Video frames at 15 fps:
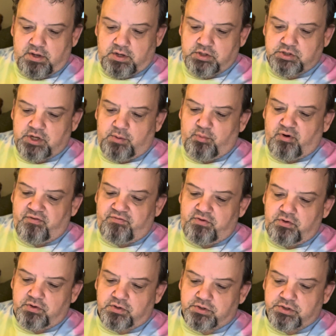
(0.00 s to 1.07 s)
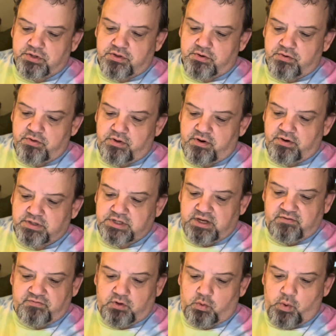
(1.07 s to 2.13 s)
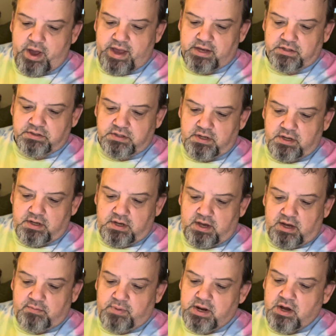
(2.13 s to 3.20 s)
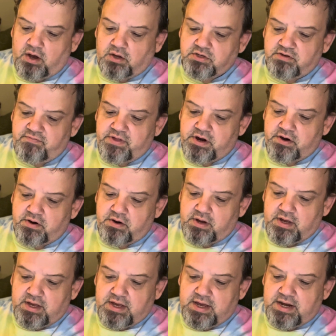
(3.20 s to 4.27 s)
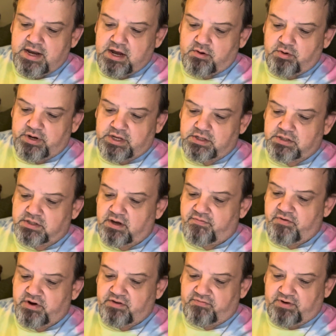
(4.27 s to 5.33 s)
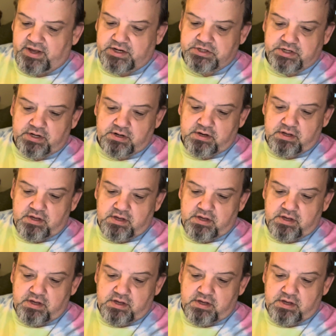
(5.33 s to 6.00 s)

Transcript: Some were fools through their sinful ways, and because of their iniquities suffered affliction.